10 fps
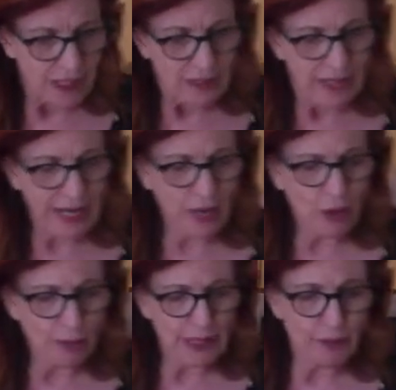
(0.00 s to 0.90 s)

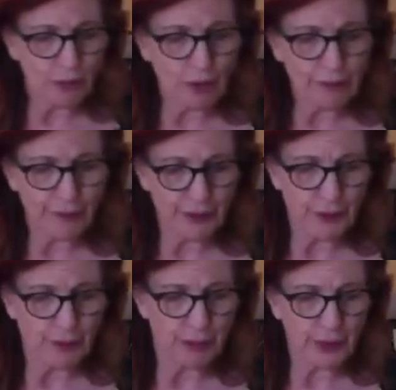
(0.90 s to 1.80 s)
Naomi Wolf, in
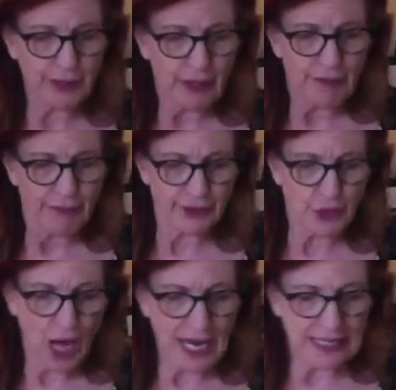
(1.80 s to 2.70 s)
her book
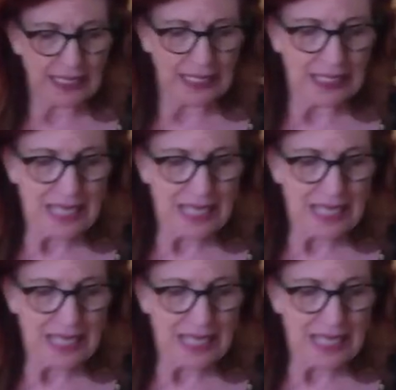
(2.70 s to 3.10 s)
Vagina,